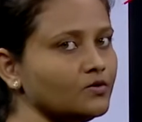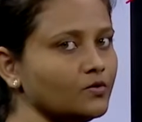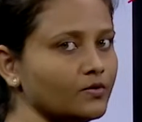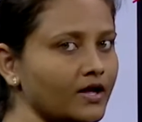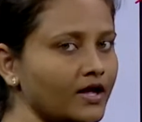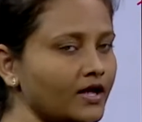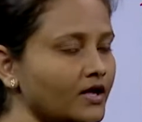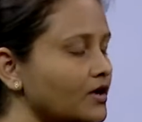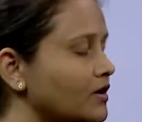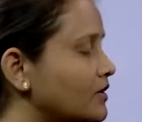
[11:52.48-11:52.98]

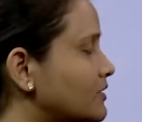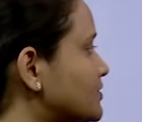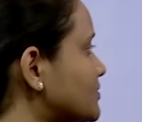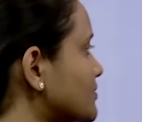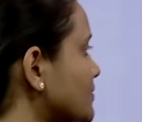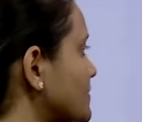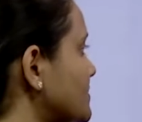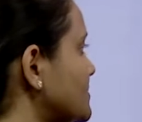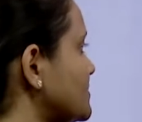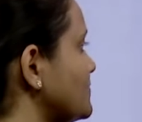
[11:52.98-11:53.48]
Okay,
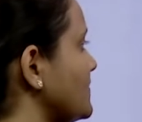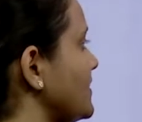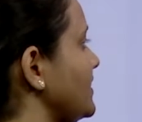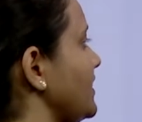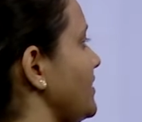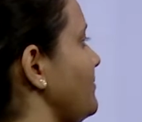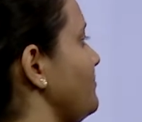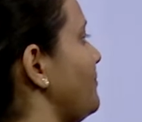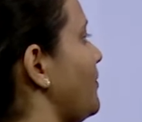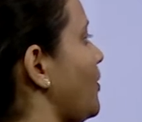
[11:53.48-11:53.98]
so this is very
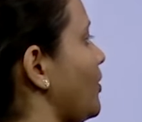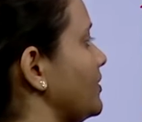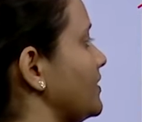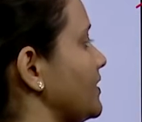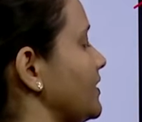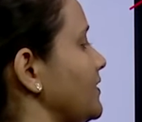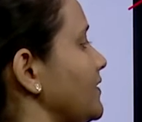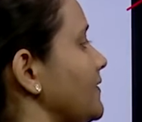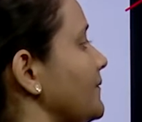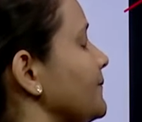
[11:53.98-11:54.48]

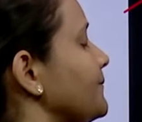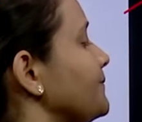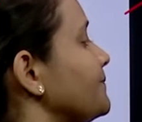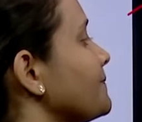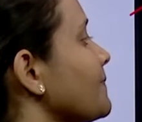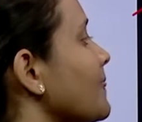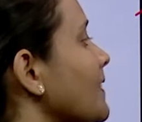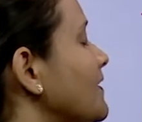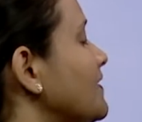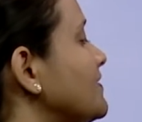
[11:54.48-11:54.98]
important.
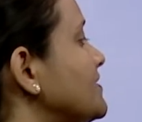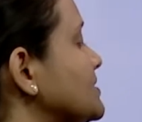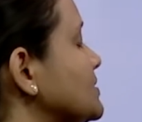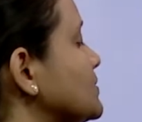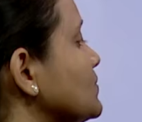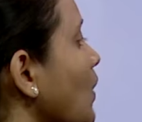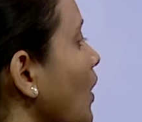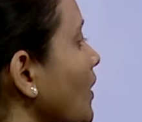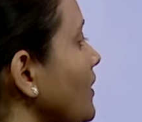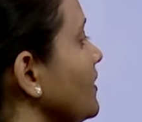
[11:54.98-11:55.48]
This is
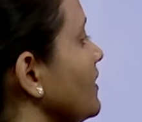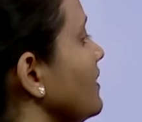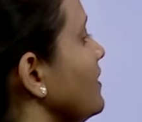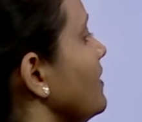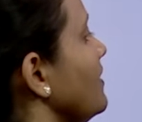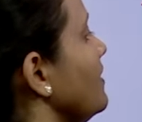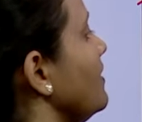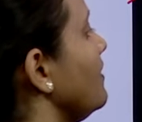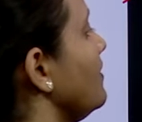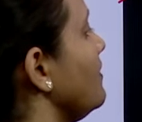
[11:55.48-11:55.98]
what?
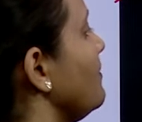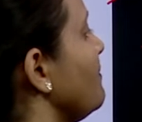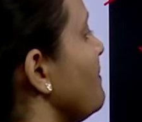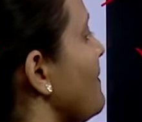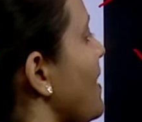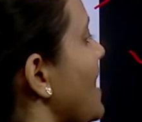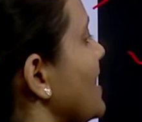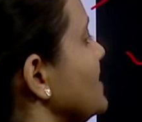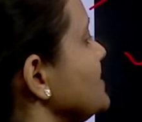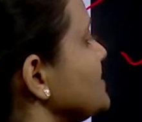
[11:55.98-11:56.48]

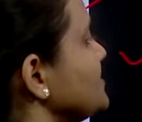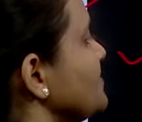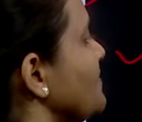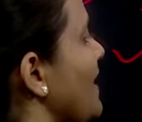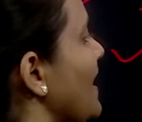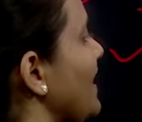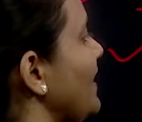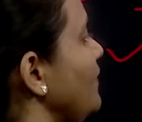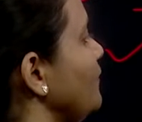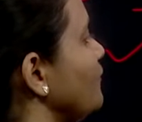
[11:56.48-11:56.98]
Mass
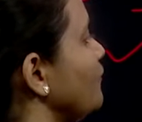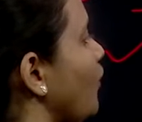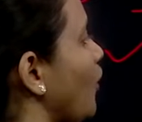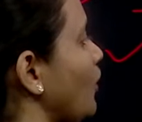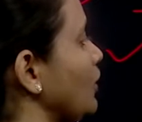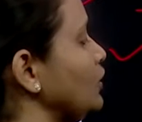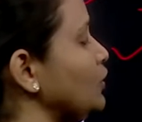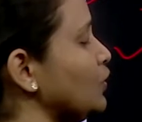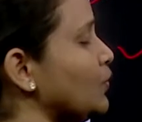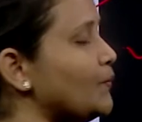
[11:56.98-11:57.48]
by
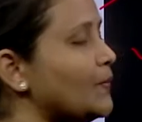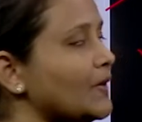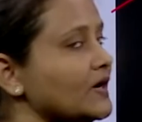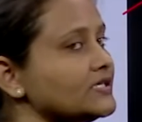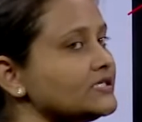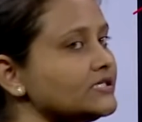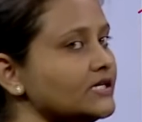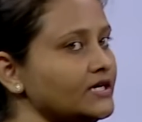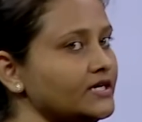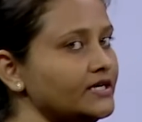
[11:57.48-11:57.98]
volume
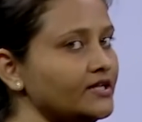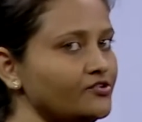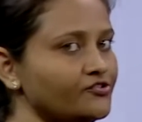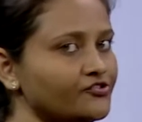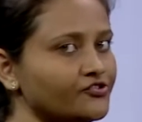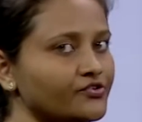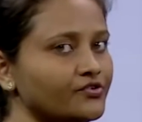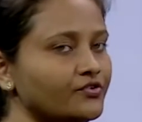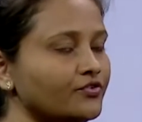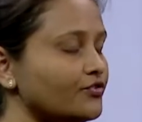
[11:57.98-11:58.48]

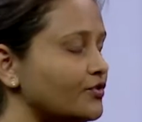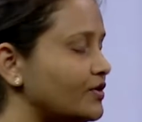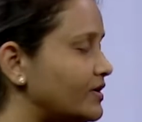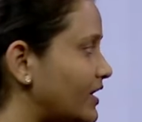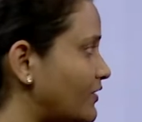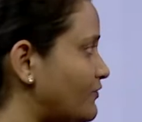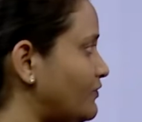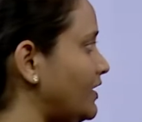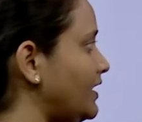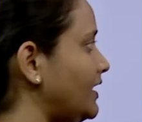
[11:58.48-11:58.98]
percentage. So
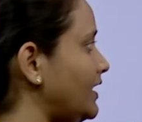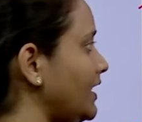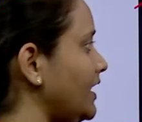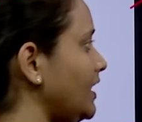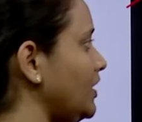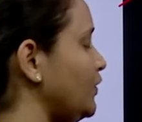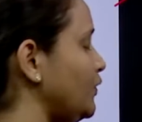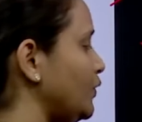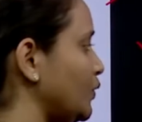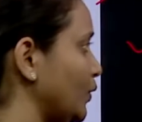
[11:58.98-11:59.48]
definitely
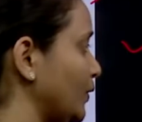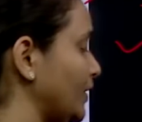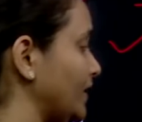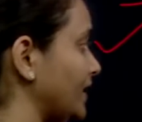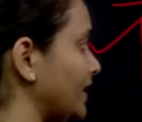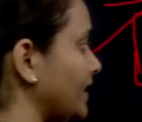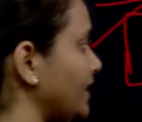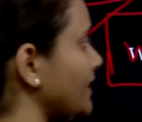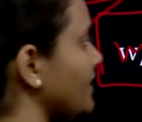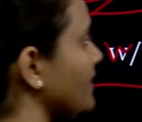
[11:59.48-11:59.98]
you
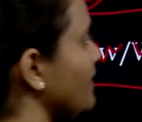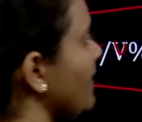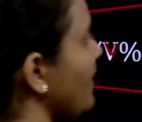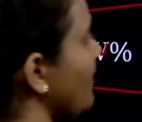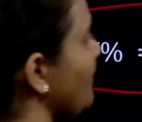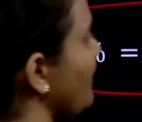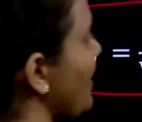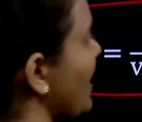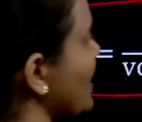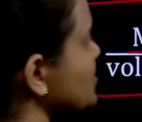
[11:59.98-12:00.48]
need
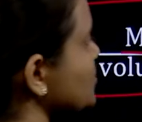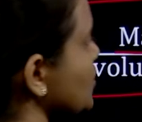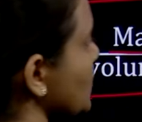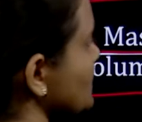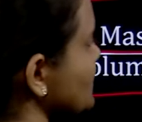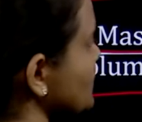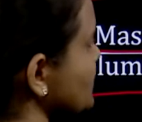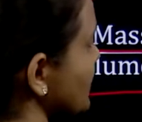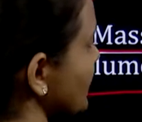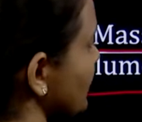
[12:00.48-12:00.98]
mass of
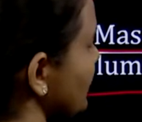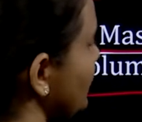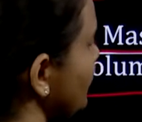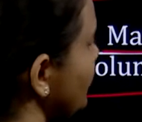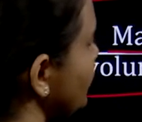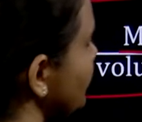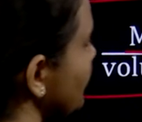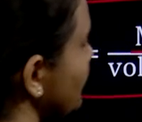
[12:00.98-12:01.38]
solute